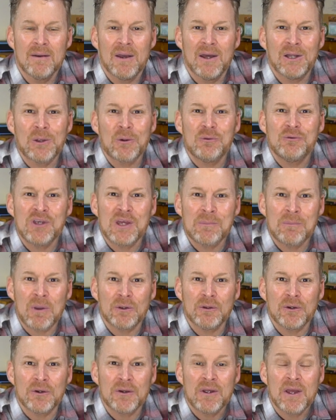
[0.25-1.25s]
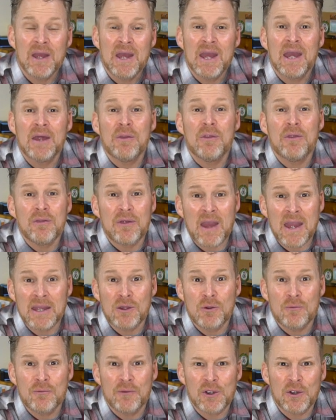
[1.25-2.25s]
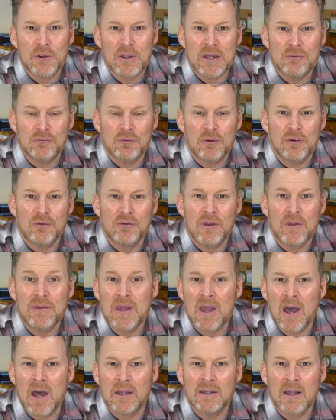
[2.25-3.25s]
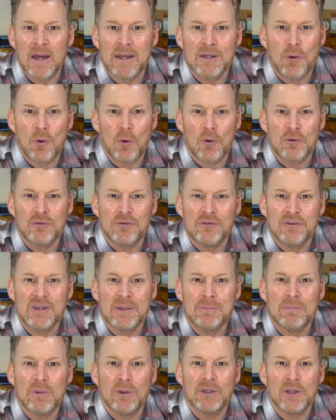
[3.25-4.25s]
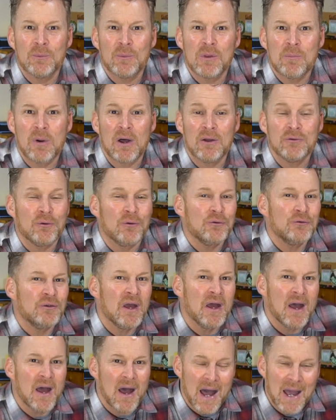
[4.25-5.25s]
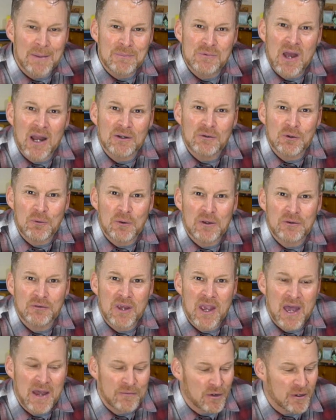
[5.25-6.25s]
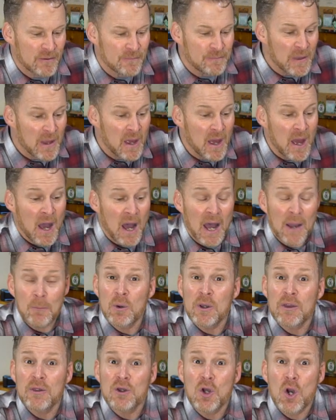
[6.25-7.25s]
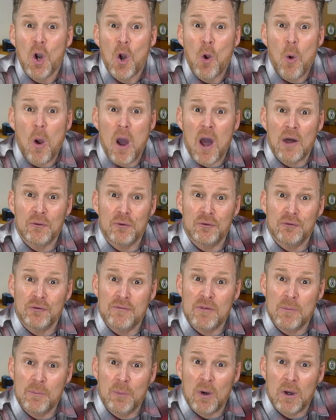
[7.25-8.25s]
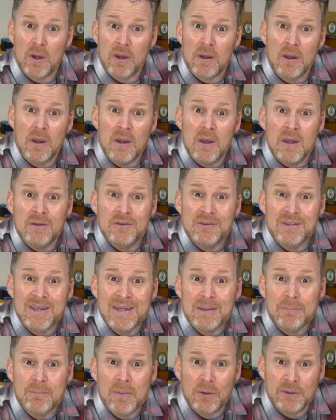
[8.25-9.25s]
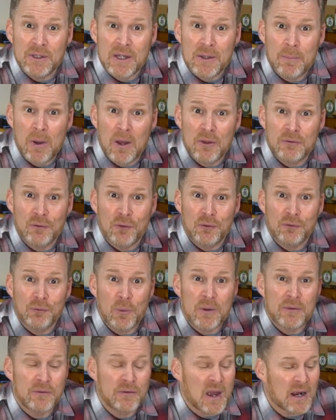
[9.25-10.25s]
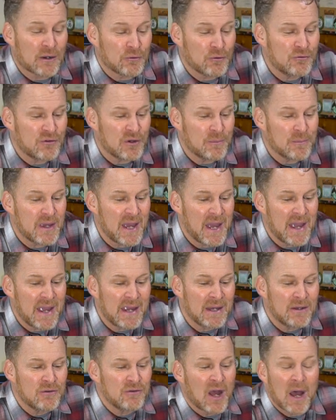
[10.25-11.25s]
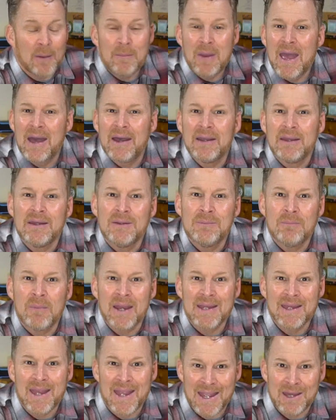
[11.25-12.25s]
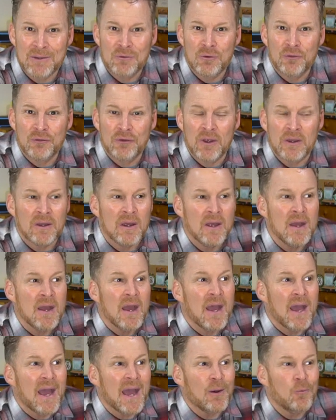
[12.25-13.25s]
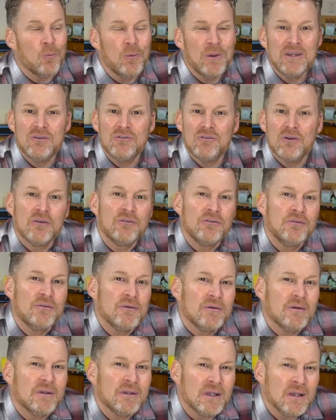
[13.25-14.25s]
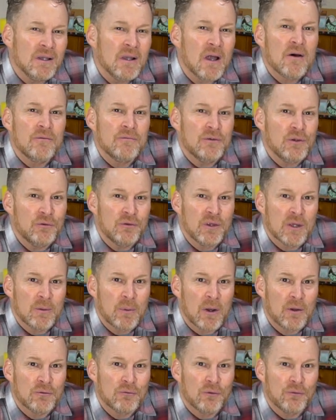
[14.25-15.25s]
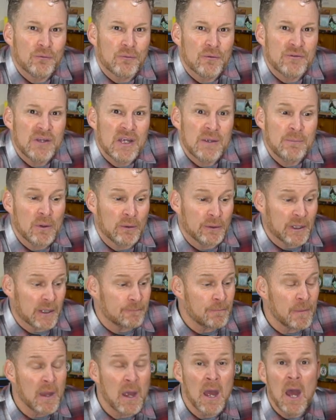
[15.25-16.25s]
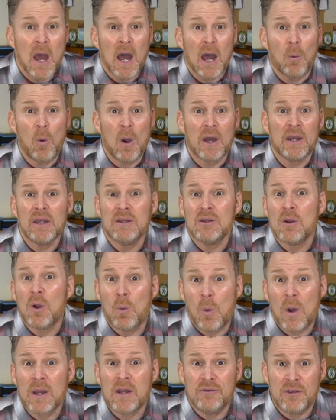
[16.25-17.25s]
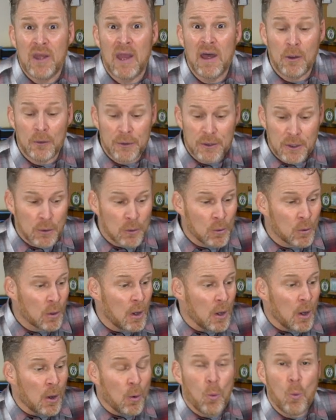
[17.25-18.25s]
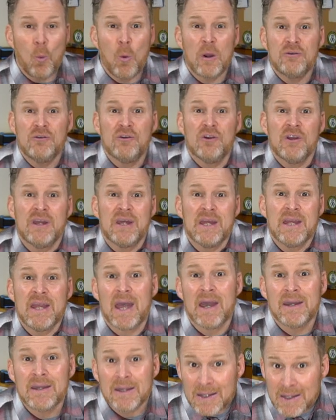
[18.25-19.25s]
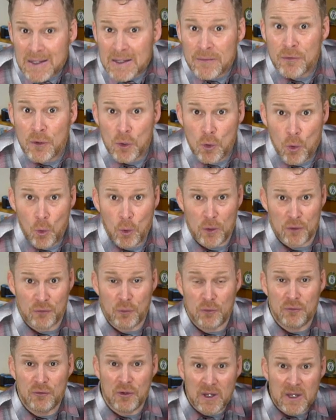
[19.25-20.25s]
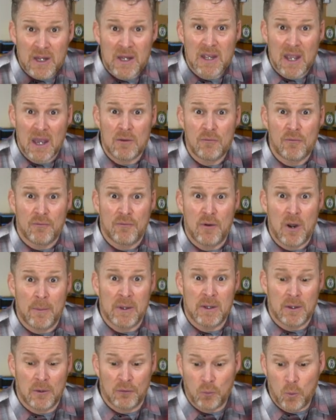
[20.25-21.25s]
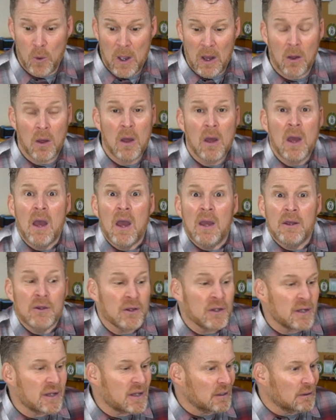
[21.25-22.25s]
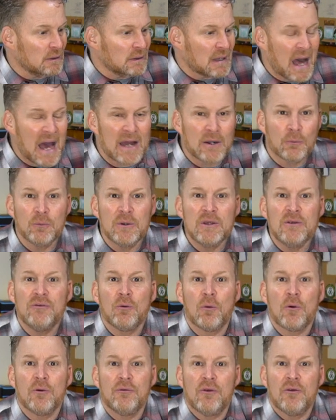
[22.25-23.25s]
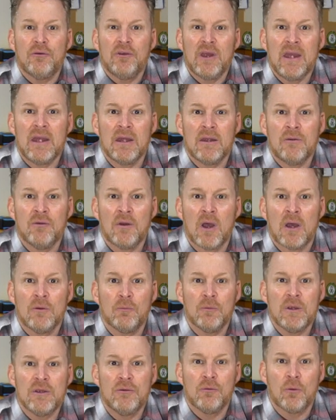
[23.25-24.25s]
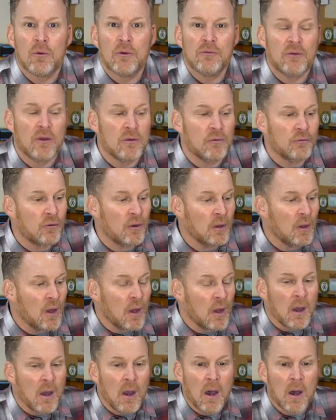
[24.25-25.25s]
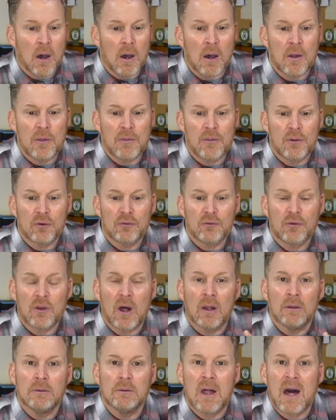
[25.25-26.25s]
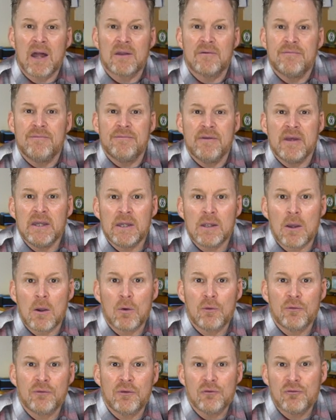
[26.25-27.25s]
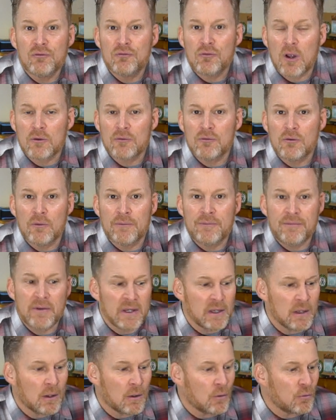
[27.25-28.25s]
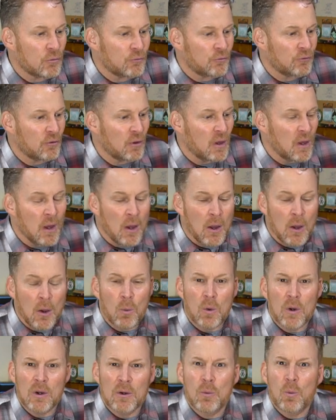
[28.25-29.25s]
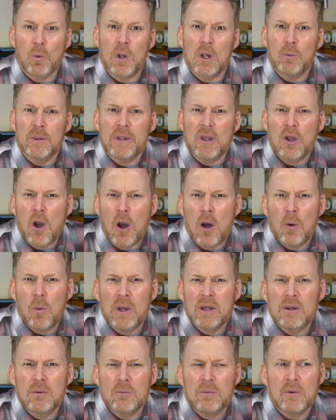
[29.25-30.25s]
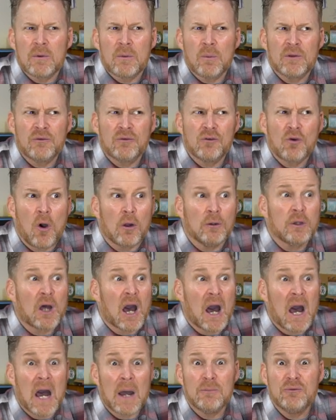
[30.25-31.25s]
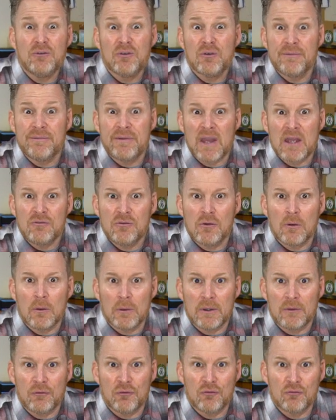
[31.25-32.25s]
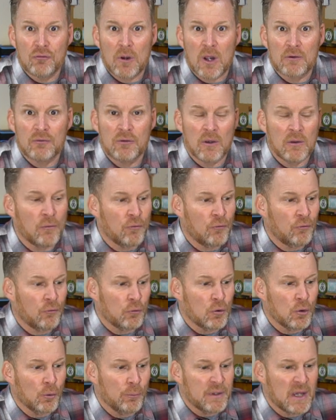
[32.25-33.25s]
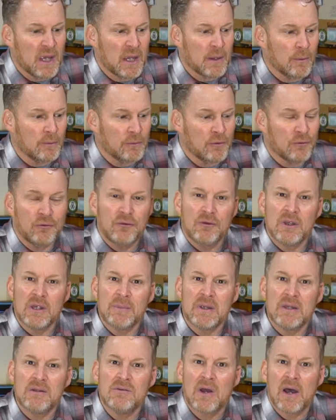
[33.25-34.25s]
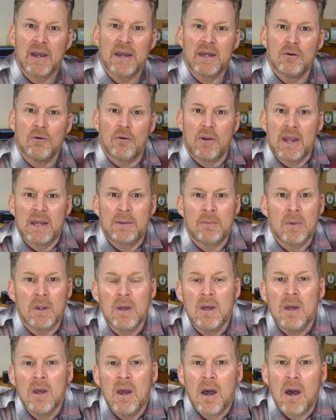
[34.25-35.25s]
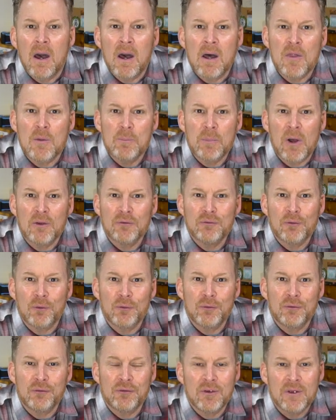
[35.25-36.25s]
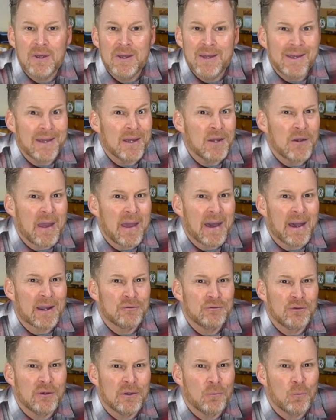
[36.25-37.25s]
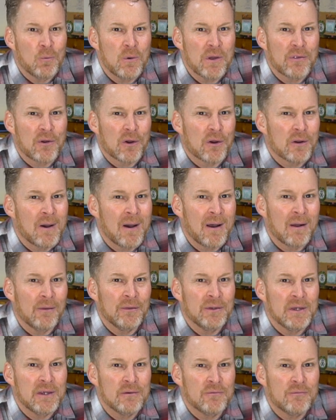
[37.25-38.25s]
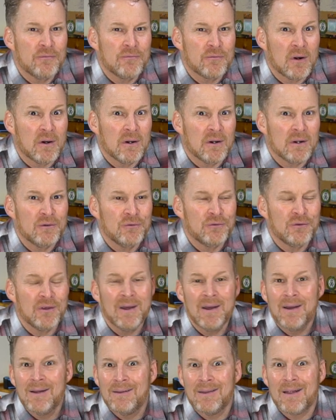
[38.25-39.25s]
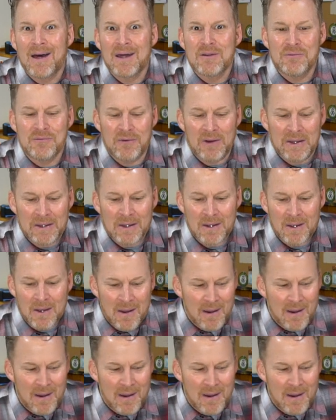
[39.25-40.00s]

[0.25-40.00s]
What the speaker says: Hello, Team Builder, and thank you for your interest in the online course Team Building with Puzzles. I'm Dr. Chris Cavert. I'm one of the co-authors of the book Team Building Puzzles with Dr. Jim Kane, Tom Heck, and Mike Anderson, and we just love using puzzles for team building. I want to tell you what you're going to get in the course, what you're going to get from it as well. You're going to get a lot of resources, hands-on resources. There's a lot of videos, instructional videos, where we call what's called observational instructions. So you'll be able to see me diagram the puzzles in action with our colony of frogs. A lot of fun.